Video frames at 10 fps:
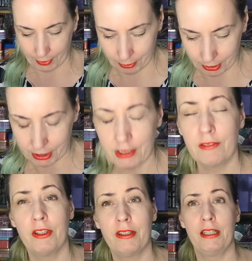because there's
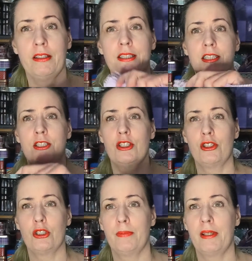a very nice
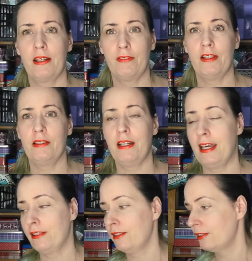stitching shop that I found in
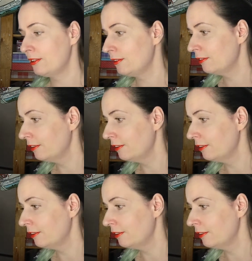Athens.